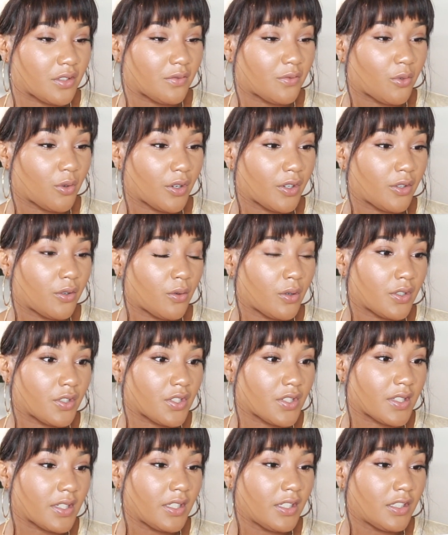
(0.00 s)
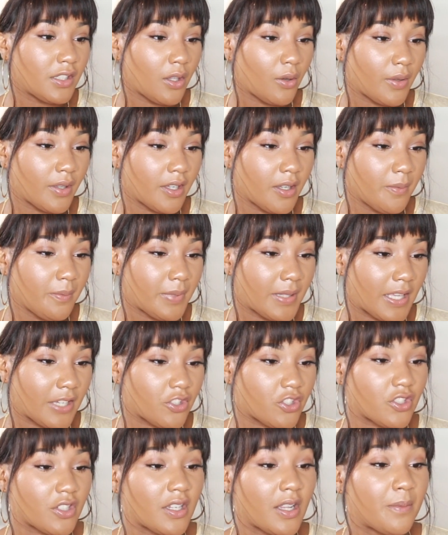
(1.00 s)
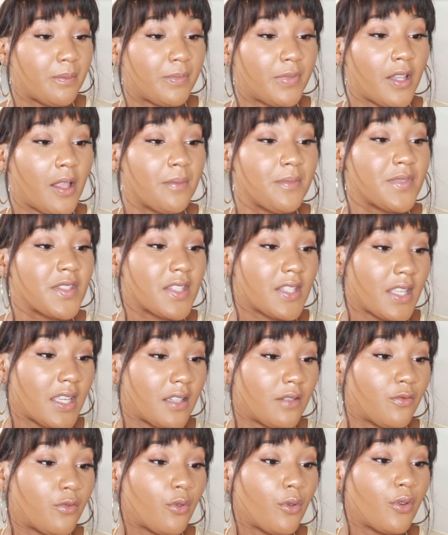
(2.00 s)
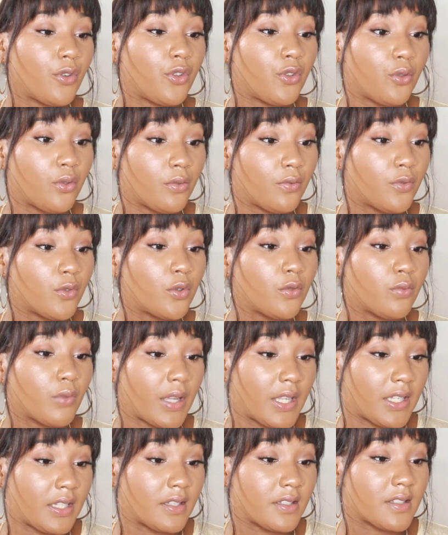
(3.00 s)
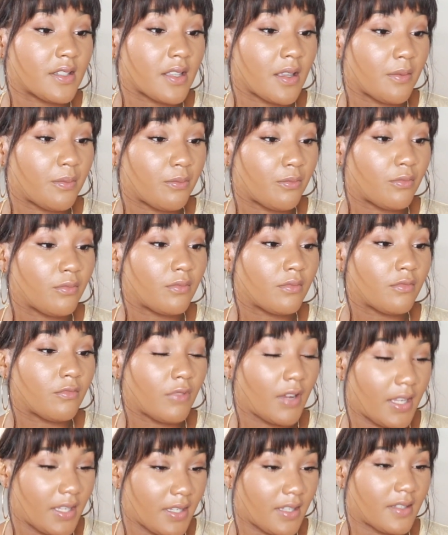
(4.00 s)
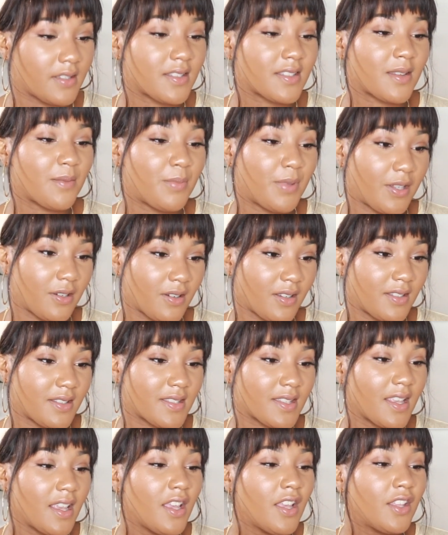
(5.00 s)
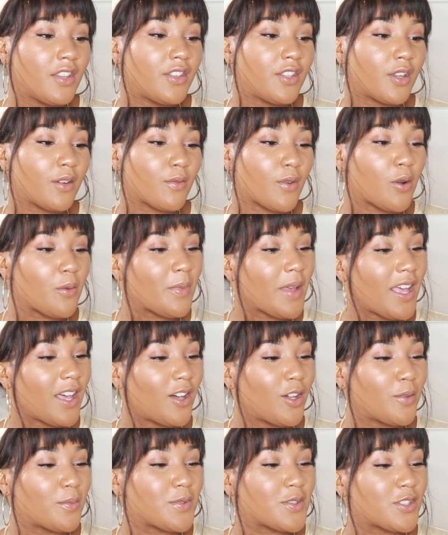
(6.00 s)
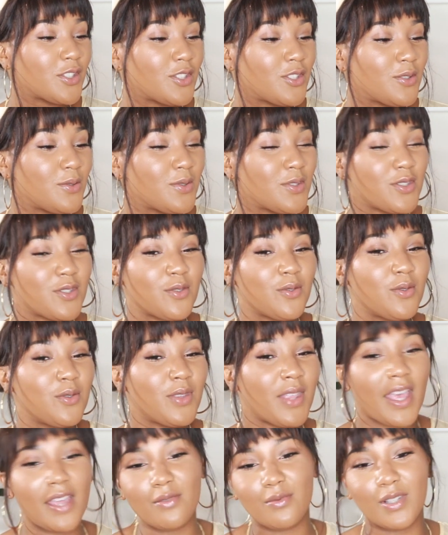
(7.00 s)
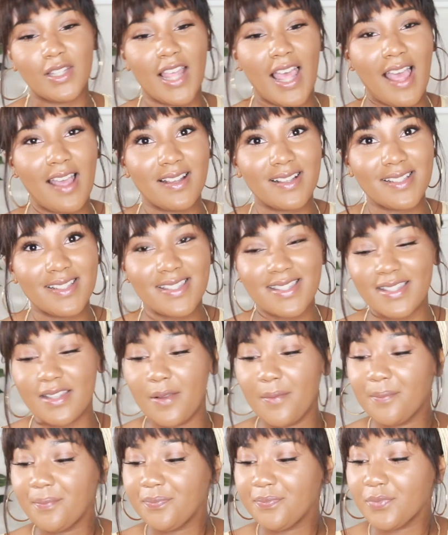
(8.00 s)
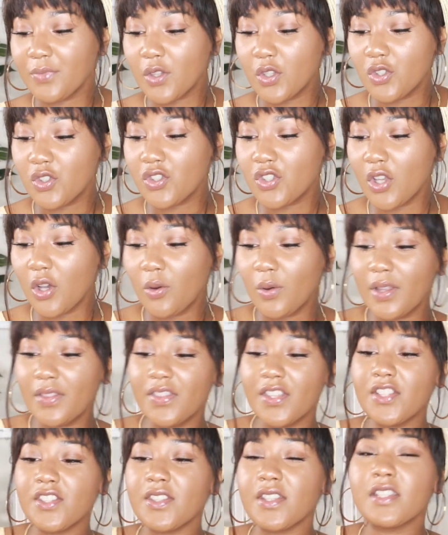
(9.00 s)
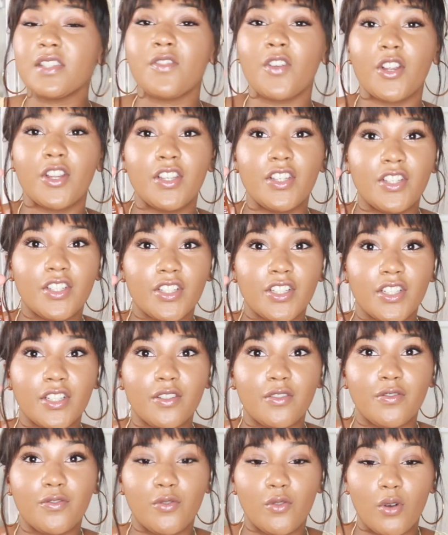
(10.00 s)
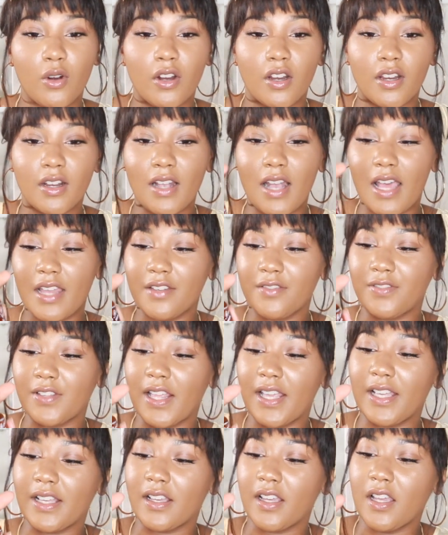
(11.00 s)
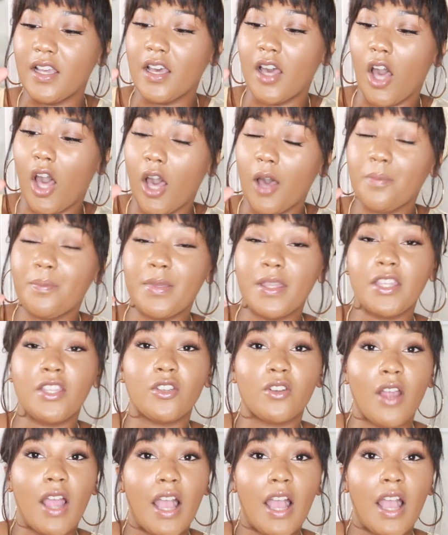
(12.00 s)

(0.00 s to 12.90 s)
for a gorgeously glowing complexion and plump skin for a youthful radiant appearance. The aroma helps to soothe and relax. So this is very good for kind of like upping your